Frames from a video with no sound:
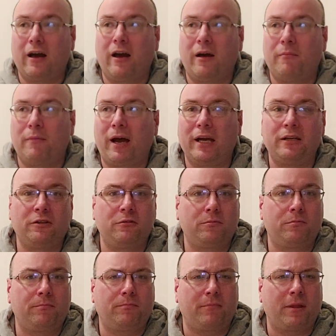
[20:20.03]
I
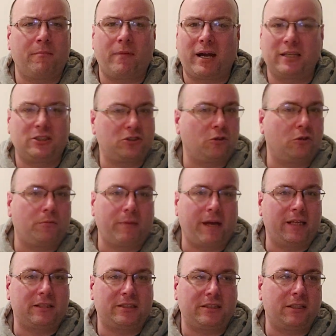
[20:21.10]
do the My
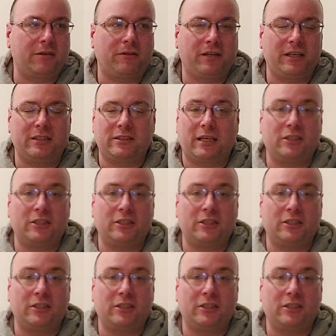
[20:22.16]
Soulmate series.